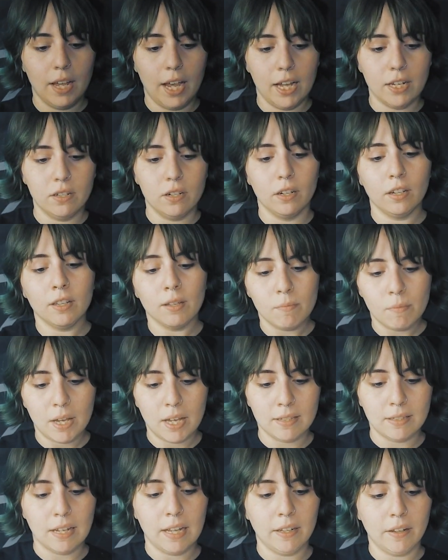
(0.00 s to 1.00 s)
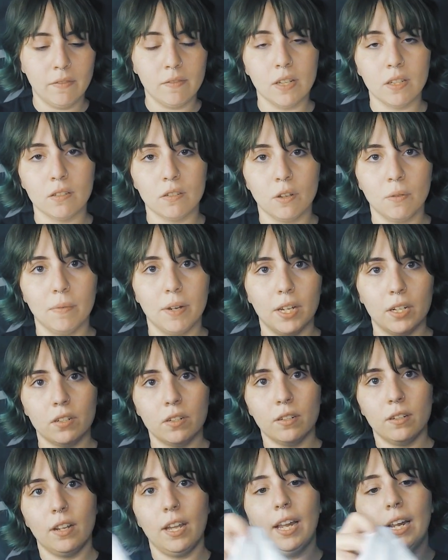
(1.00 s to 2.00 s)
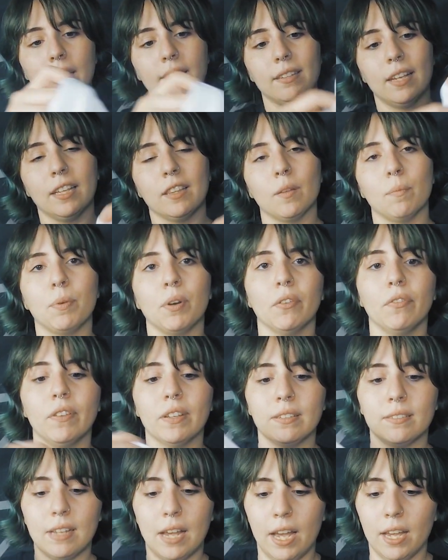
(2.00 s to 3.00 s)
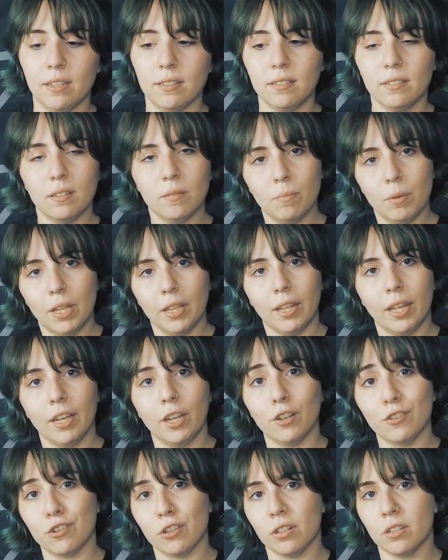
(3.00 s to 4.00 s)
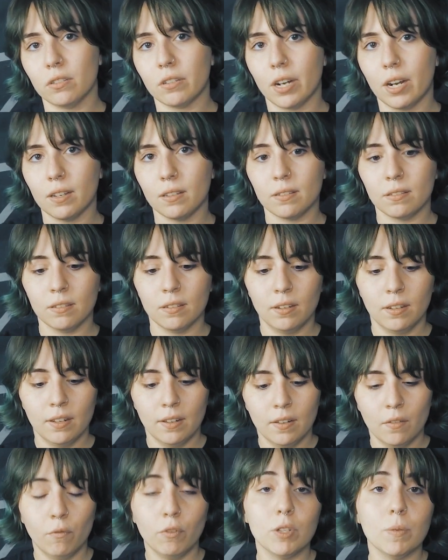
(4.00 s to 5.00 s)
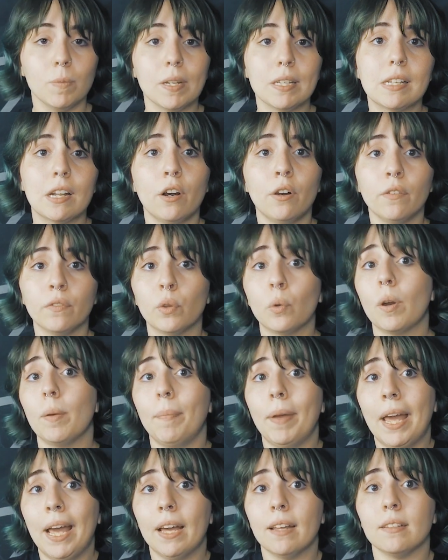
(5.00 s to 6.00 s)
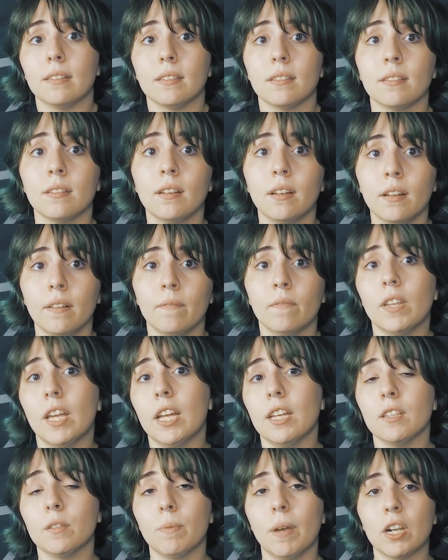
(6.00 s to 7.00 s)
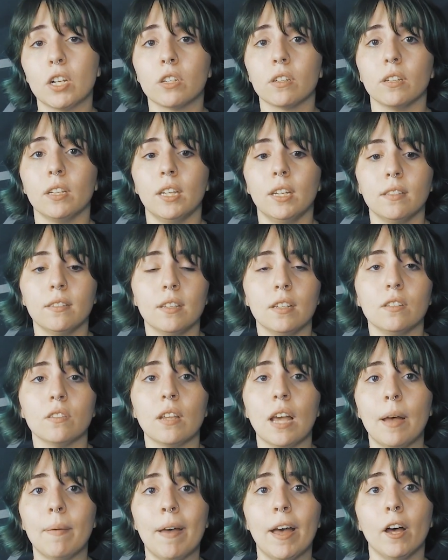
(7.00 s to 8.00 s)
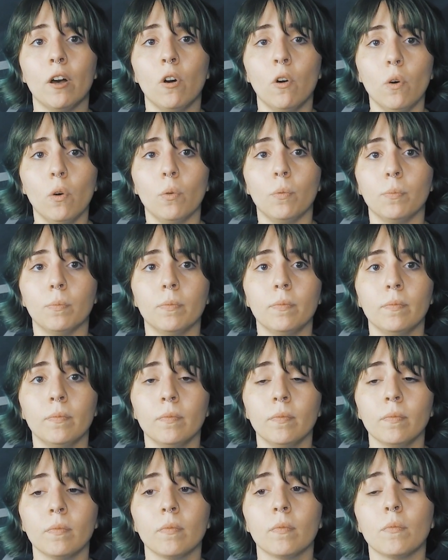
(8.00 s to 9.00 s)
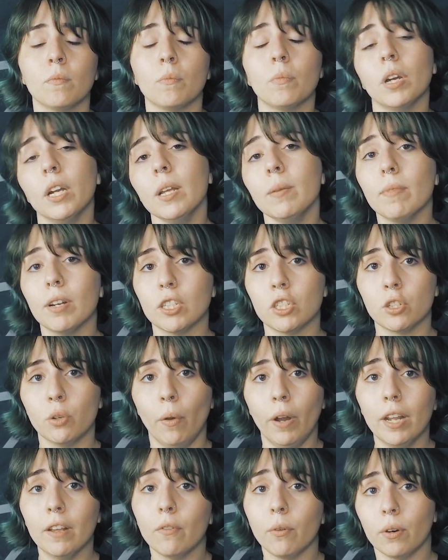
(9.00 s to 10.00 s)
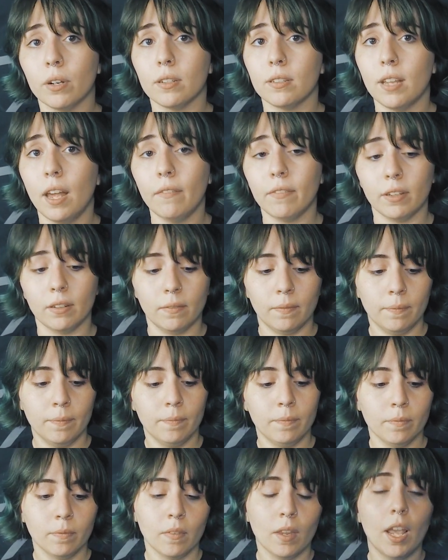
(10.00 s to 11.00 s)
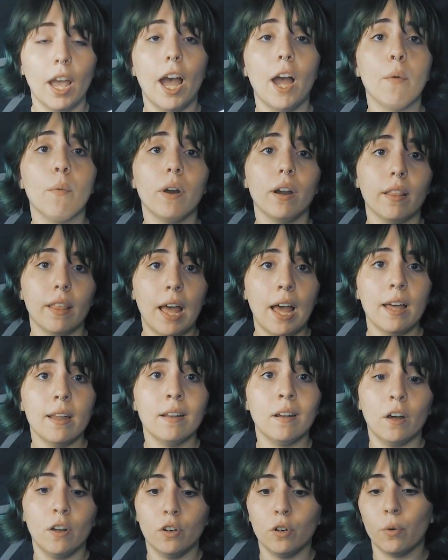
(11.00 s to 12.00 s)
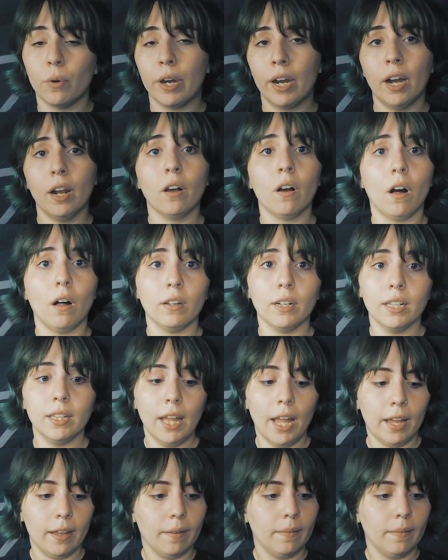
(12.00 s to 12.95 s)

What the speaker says: I took it because I loved it so much. And it's like the perfect size to be like a shirt dress, which means I don't have to wear pants. And especially since I'm at home pretty much 24/7, I wear that in underwear and call it a day.